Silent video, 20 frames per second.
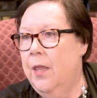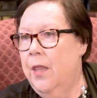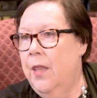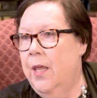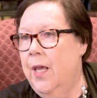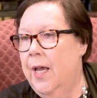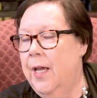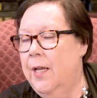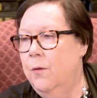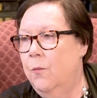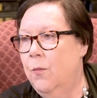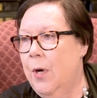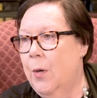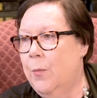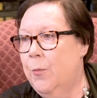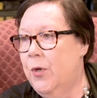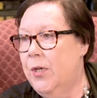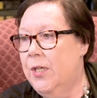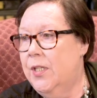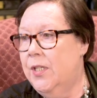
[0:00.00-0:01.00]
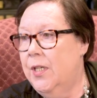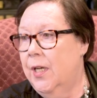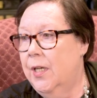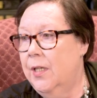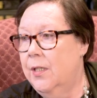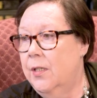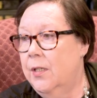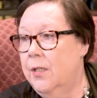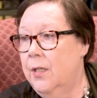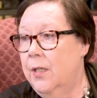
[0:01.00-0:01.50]
that
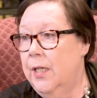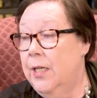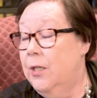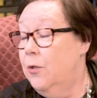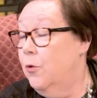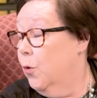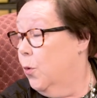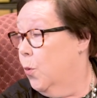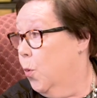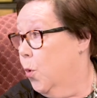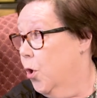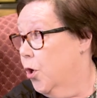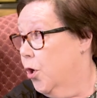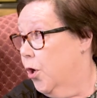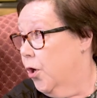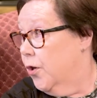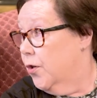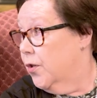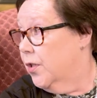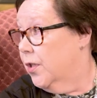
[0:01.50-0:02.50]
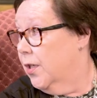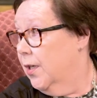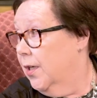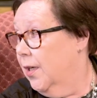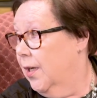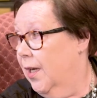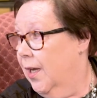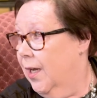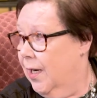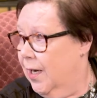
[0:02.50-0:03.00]
represents injured workers,
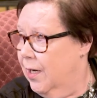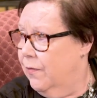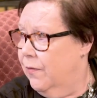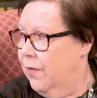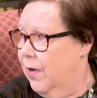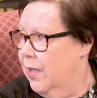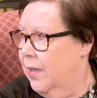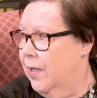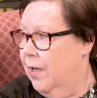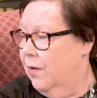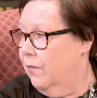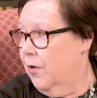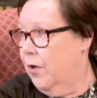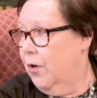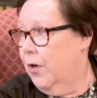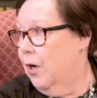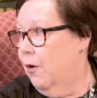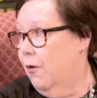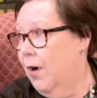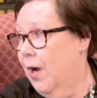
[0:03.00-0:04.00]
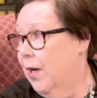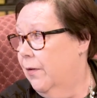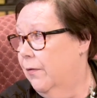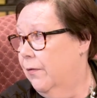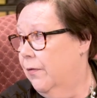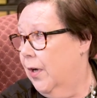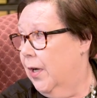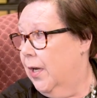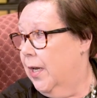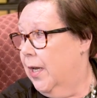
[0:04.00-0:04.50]
and I find that very
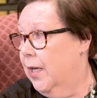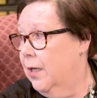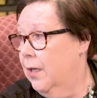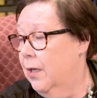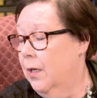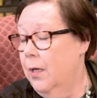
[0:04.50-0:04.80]
gratifying.